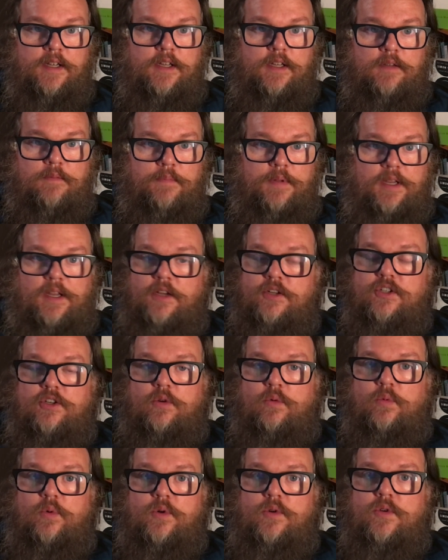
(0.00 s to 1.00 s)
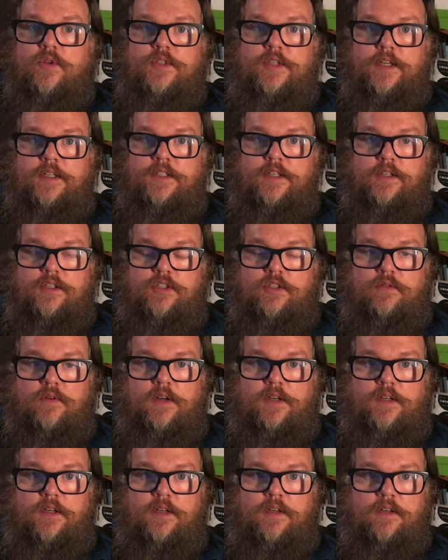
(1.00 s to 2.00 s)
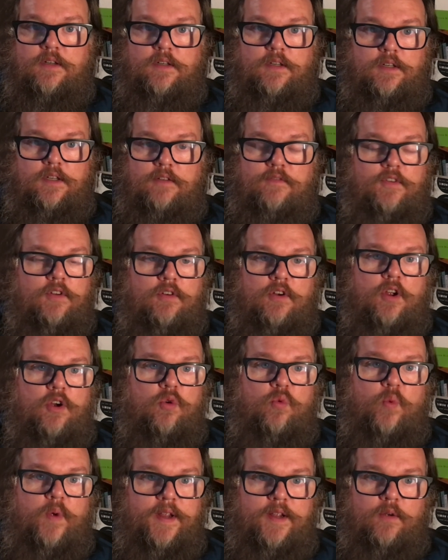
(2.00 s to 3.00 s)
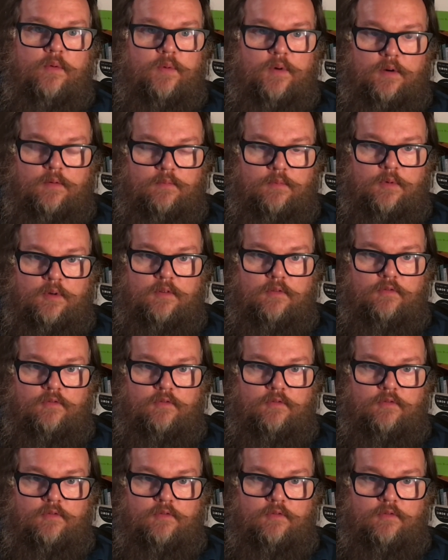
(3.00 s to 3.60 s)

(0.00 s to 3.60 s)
because your rules as constructed leave you no wiggle room